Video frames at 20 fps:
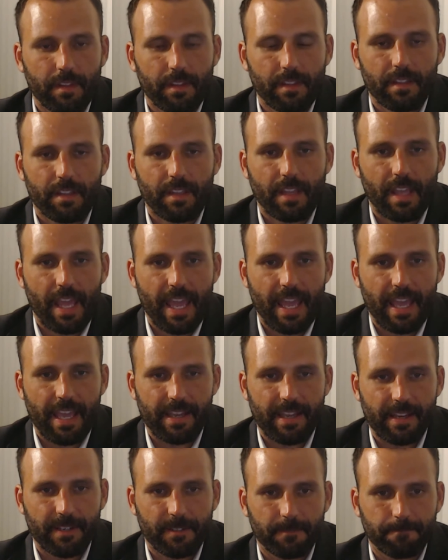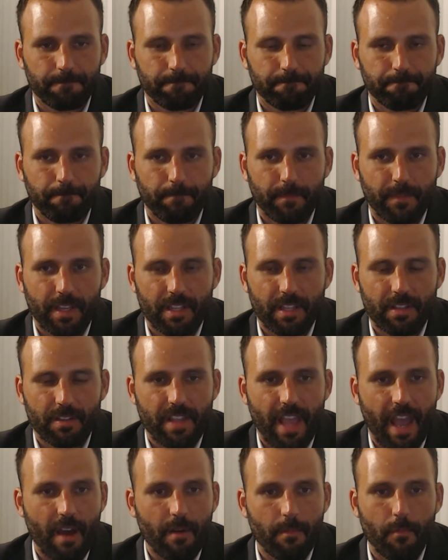And it's
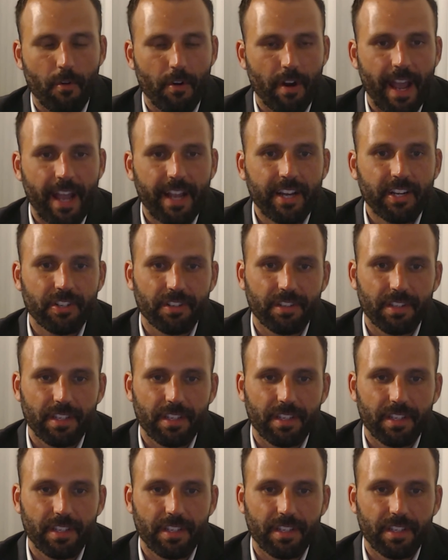down more, actually.